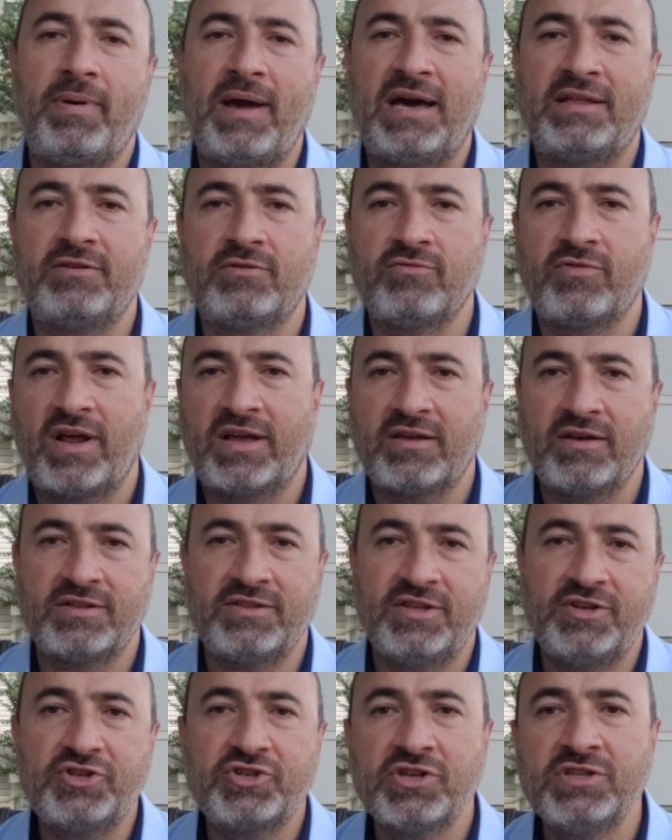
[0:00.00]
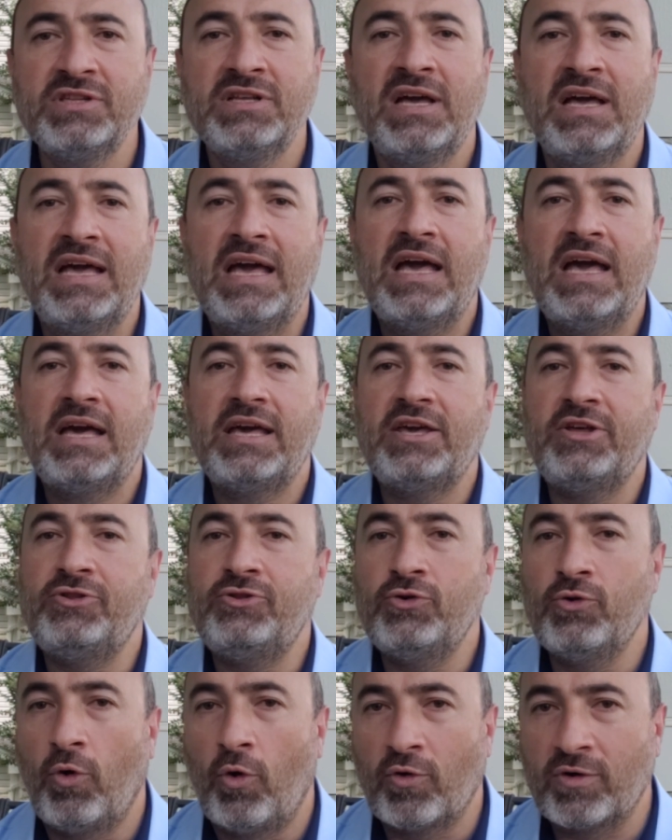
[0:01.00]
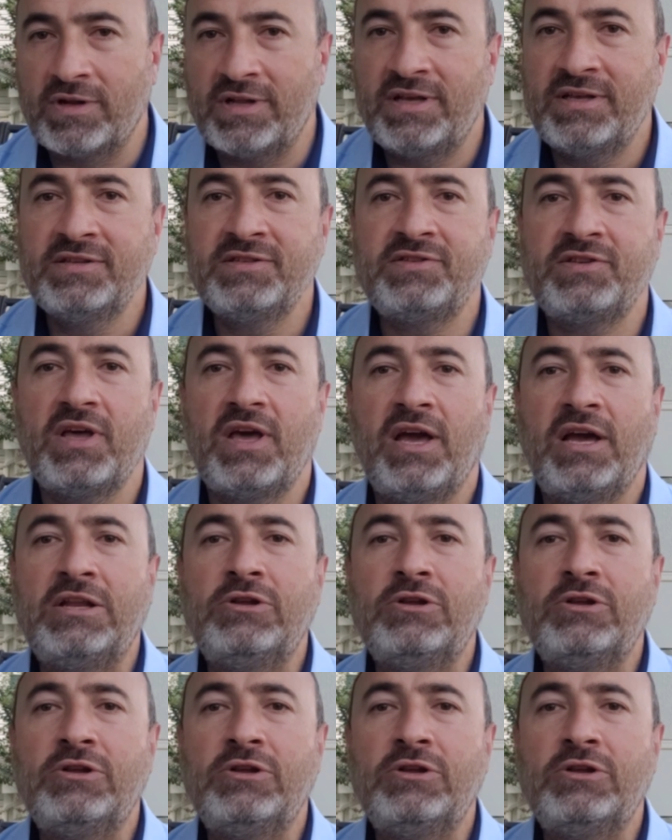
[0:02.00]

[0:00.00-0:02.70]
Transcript: Pattern Recognition in New Orleans,